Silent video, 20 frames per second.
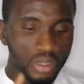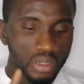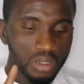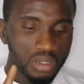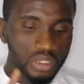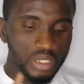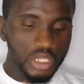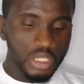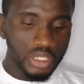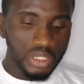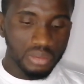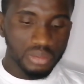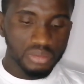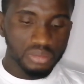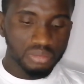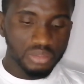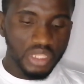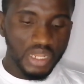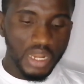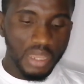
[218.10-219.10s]
The
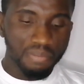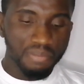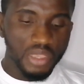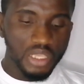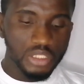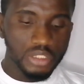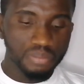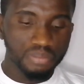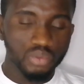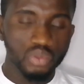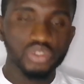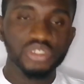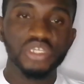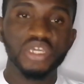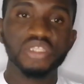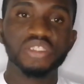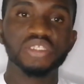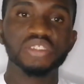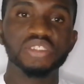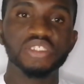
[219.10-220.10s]
Tela-Maize
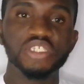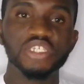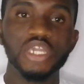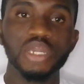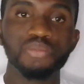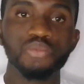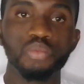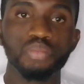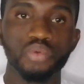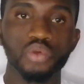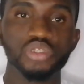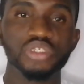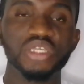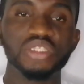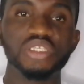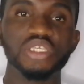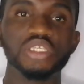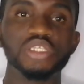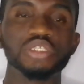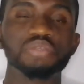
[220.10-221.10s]
project, GMO
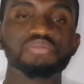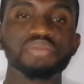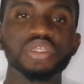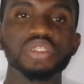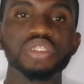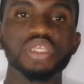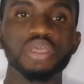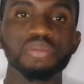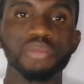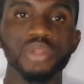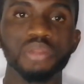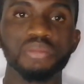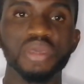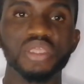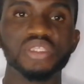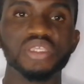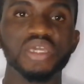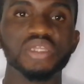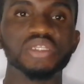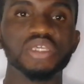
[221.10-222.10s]
project, is being
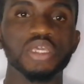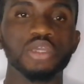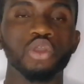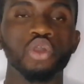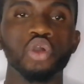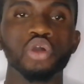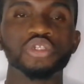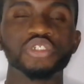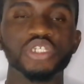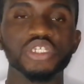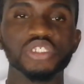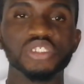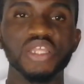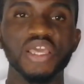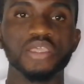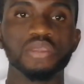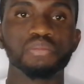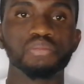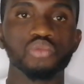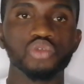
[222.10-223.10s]
implemented in countries
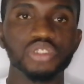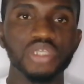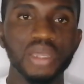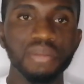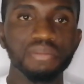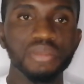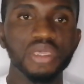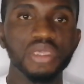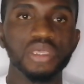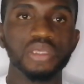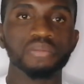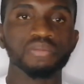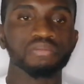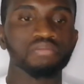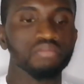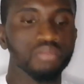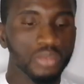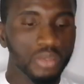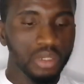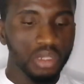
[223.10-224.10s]
like Mozambique,
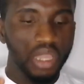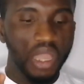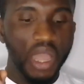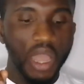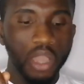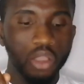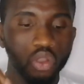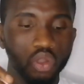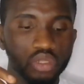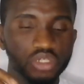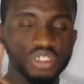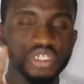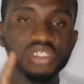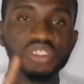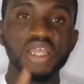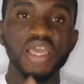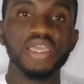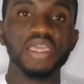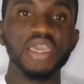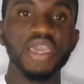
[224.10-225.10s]
uh, countries
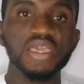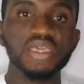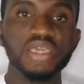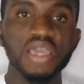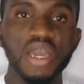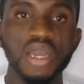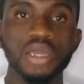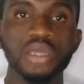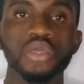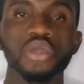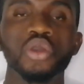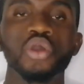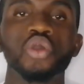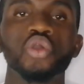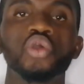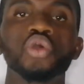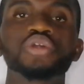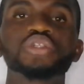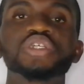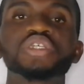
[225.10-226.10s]
like Kenya,
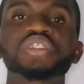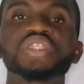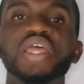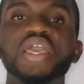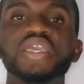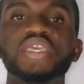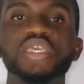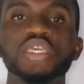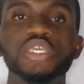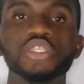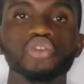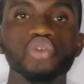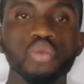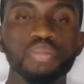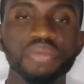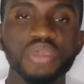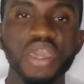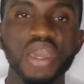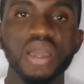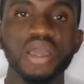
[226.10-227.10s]
countries like
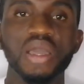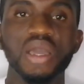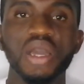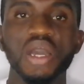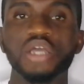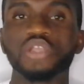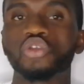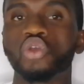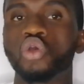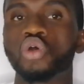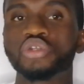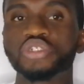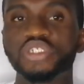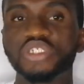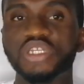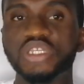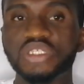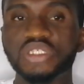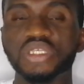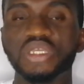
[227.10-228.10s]
Ethiopia, and
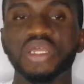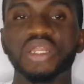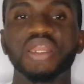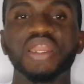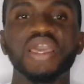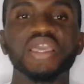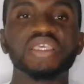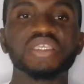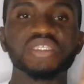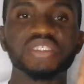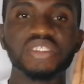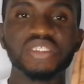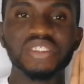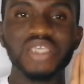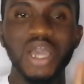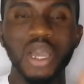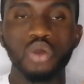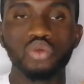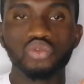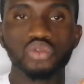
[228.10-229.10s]
countries like
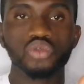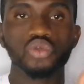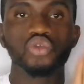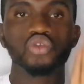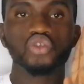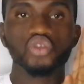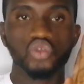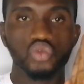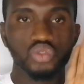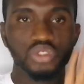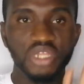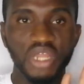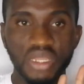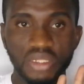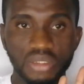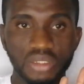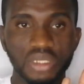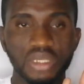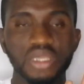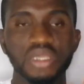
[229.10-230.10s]
South Sudan.
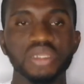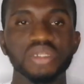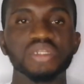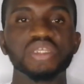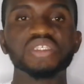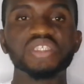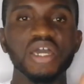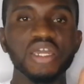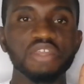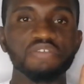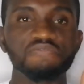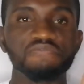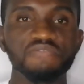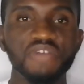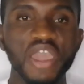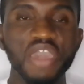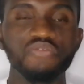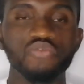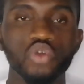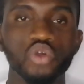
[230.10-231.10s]
These are the
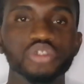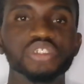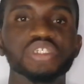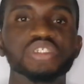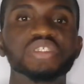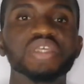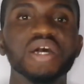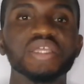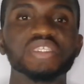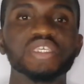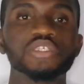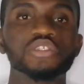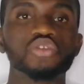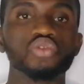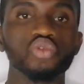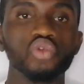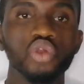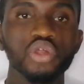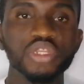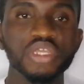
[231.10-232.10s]
five countries that is
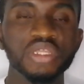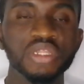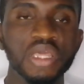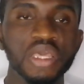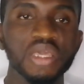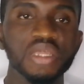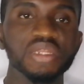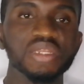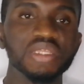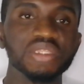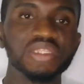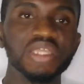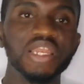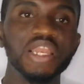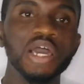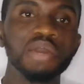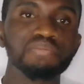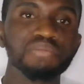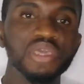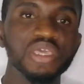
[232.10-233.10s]
running the
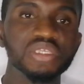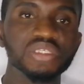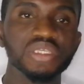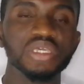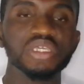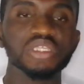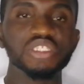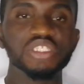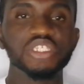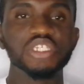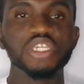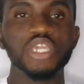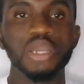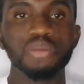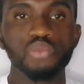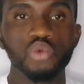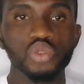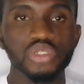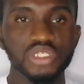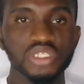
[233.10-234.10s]
Tela-Maize
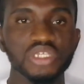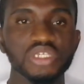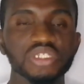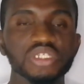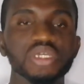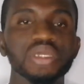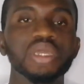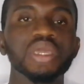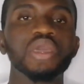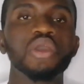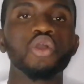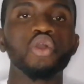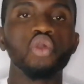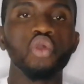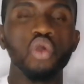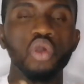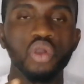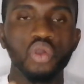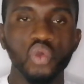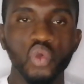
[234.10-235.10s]
GMO seed
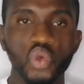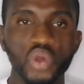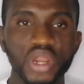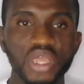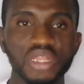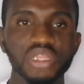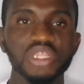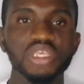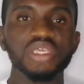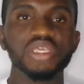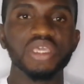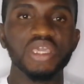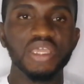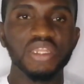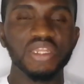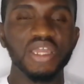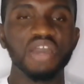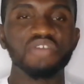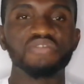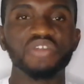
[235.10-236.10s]
concurrently
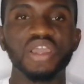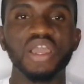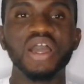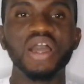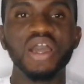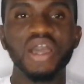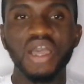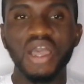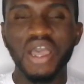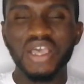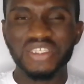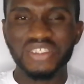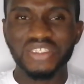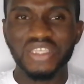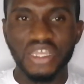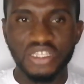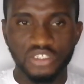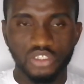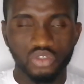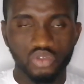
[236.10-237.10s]
in Africa as
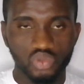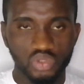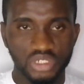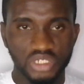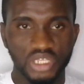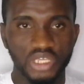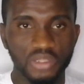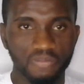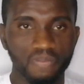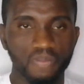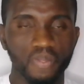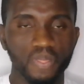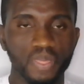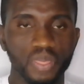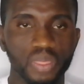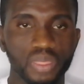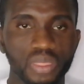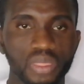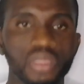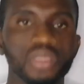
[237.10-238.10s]
at today.
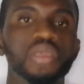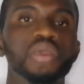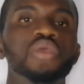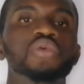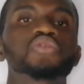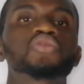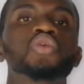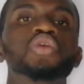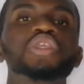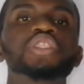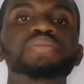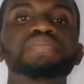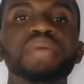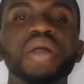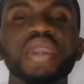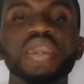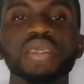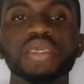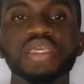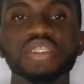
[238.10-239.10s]
So it
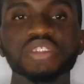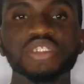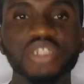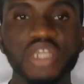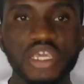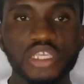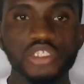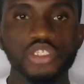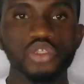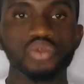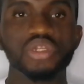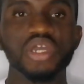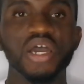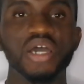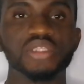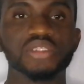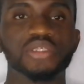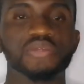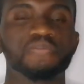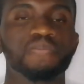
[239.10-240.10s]
might interest you
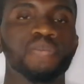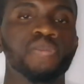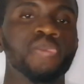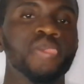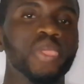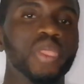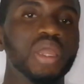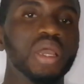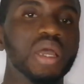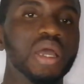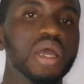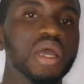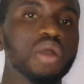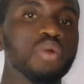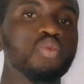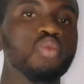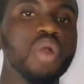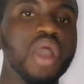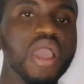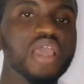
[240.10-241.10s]
that
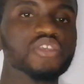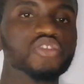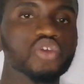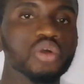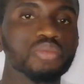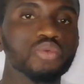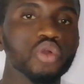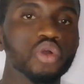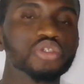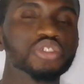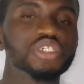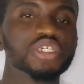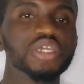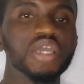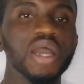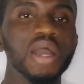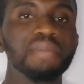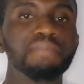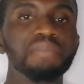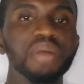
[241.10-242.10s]
uh, some countries
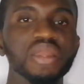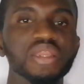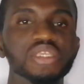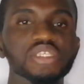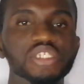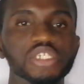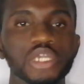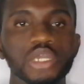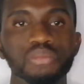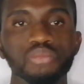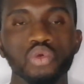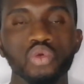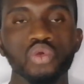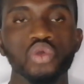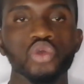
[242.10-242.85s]
are banning GMO,